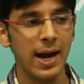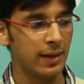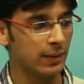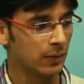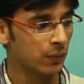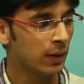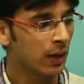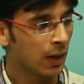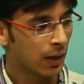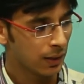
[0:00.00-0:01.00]
and this will
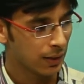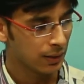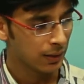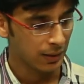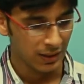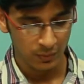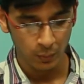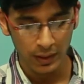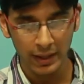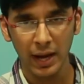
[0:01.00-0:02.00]

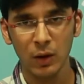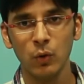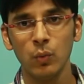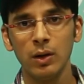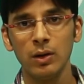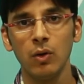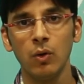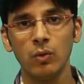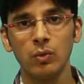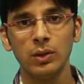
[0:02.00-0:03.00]
display hello world
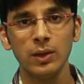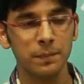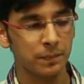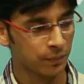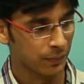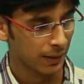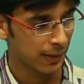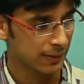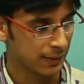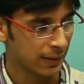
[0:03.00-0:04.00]
onto the
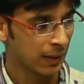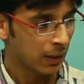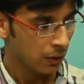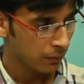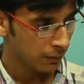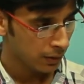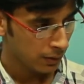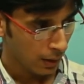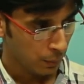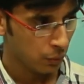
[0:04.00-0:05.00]
LCD. Now we'll
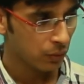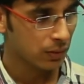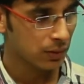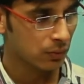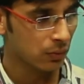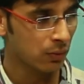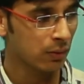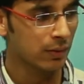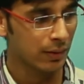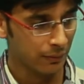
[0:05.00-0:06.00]
upload this code,
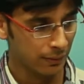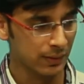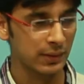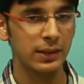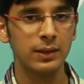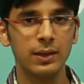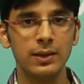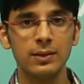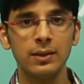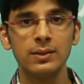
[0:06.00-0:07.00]
we'll see the
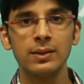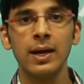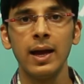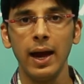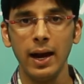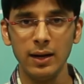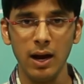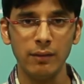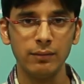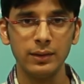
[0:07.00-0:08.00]
results, and
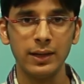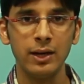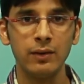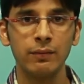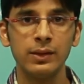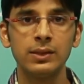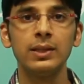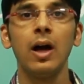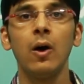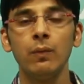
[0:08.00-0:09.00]
after that we'll
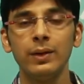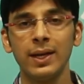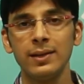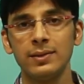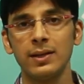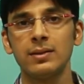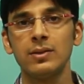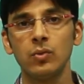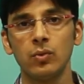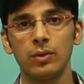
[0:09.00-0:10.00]
see how we can change
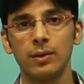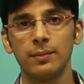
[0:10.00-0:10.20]
this code.